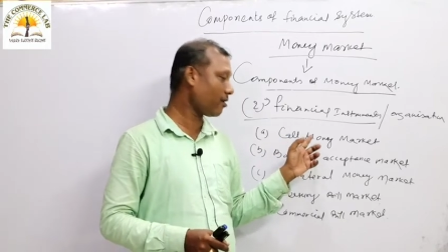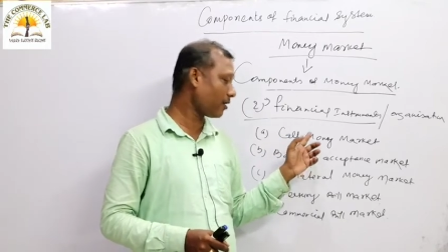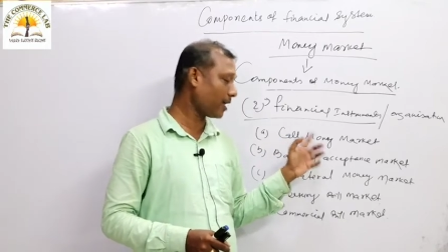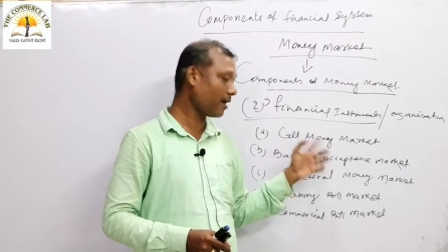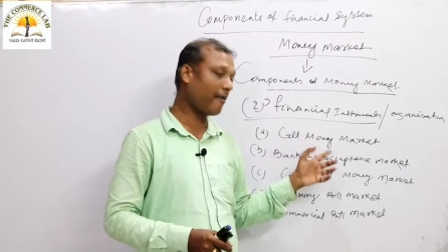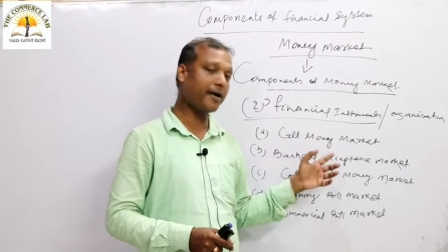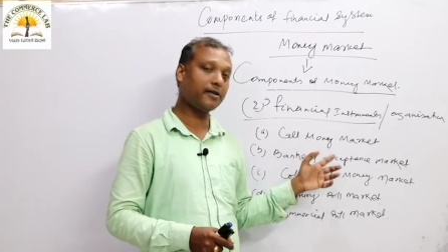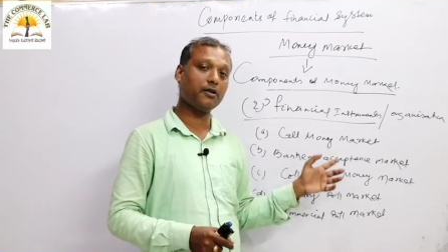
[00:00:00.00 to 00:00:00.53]

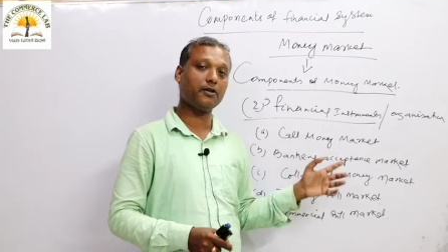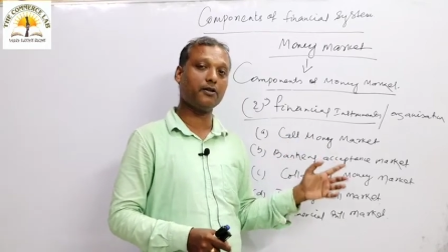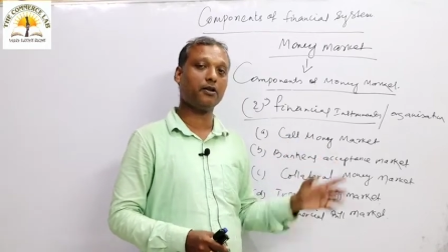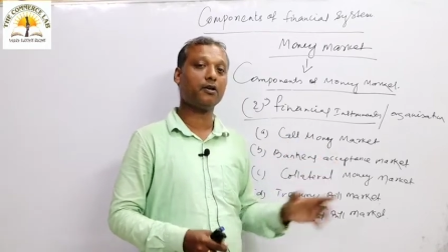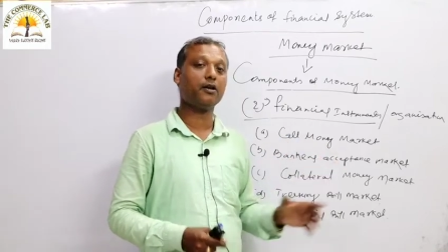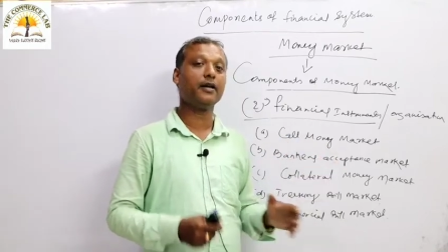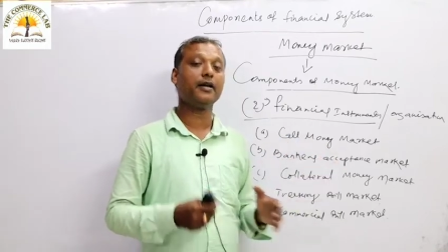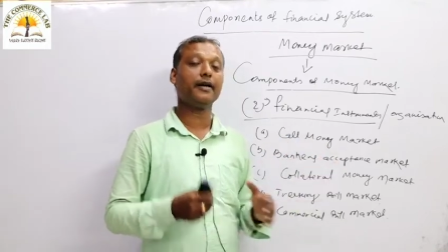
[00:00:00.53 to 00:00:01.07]
otherwise known as
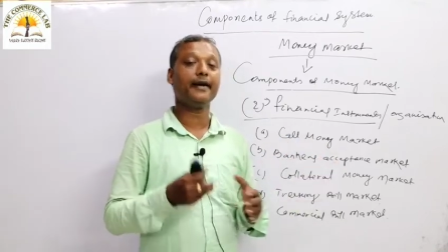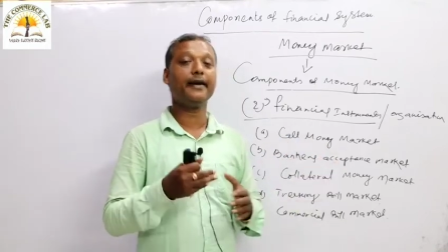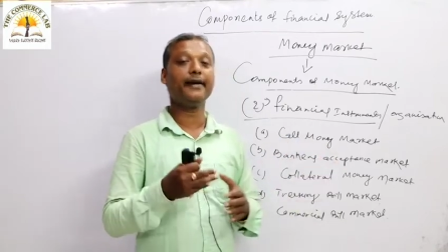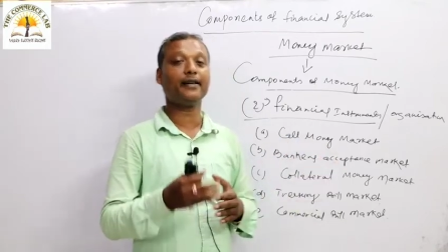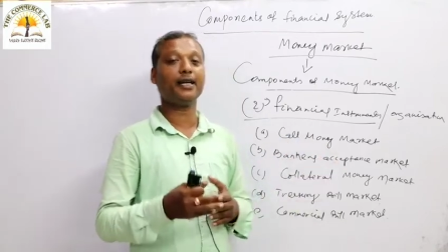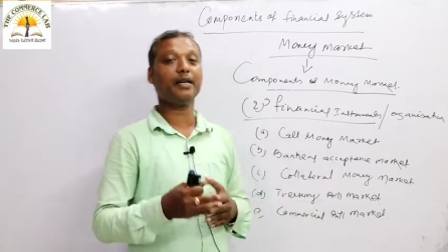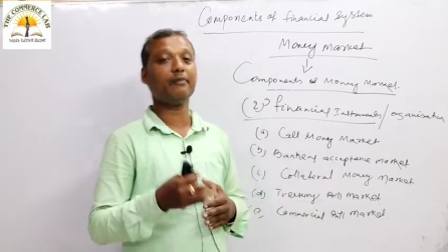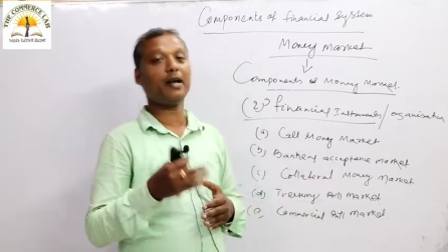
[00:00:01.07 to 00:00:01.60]
your
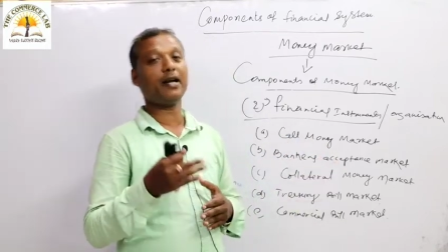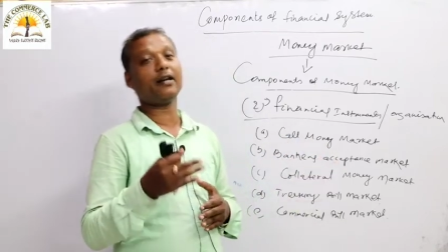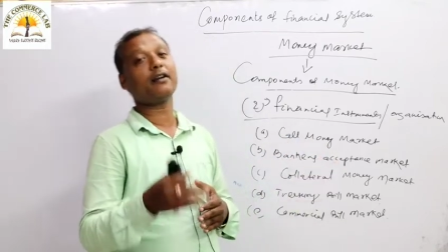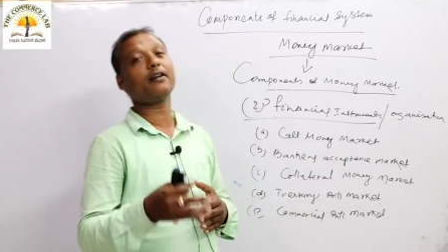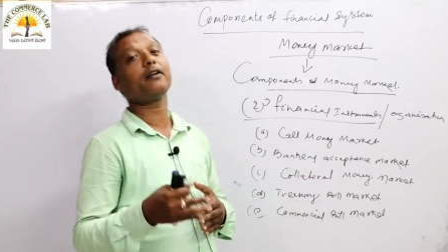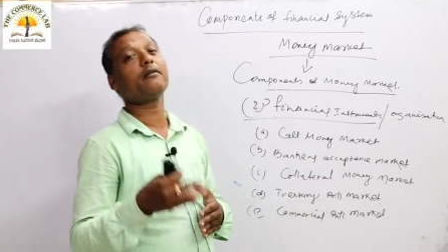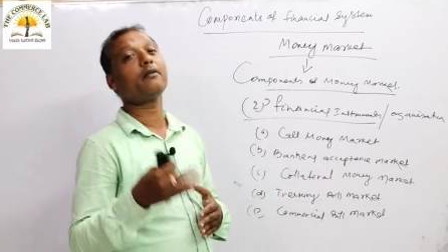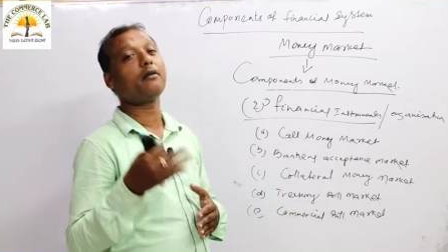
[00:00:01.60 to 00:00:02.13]

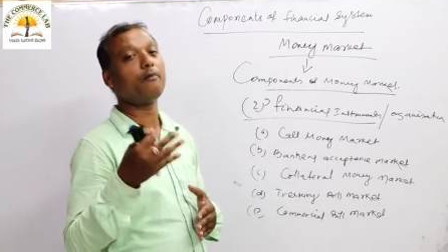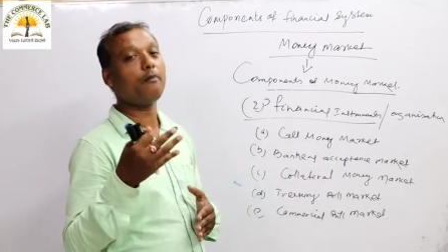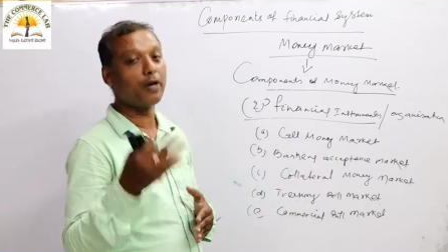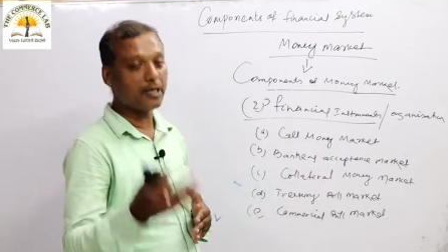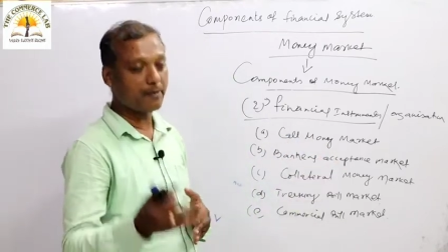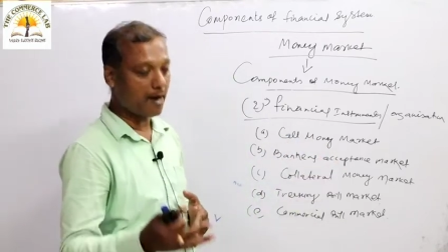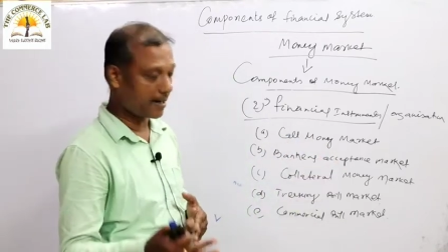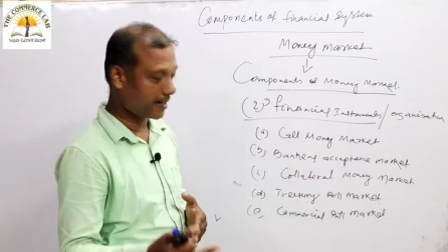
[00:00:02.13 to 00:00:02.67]
interbank
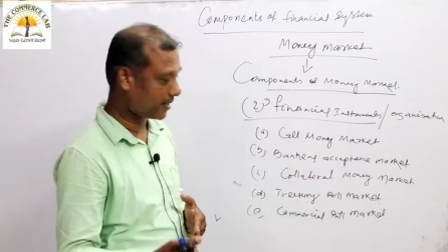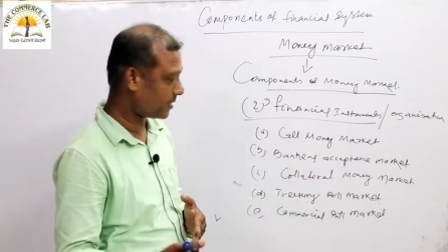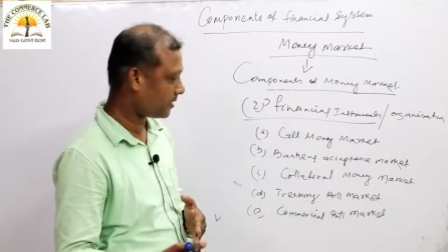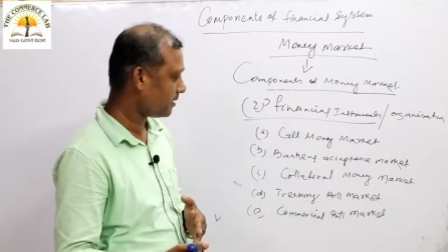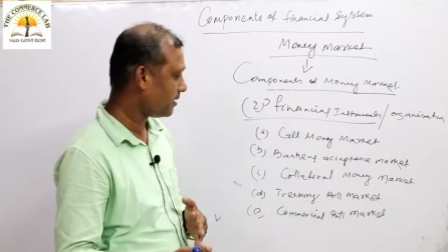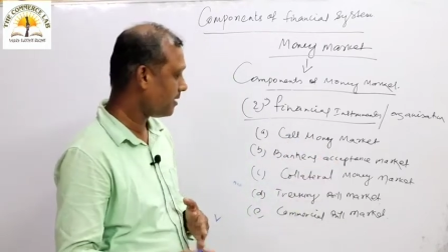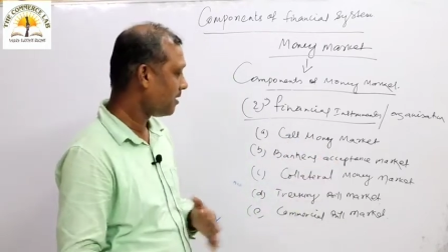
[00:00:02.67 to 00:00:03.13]
money market.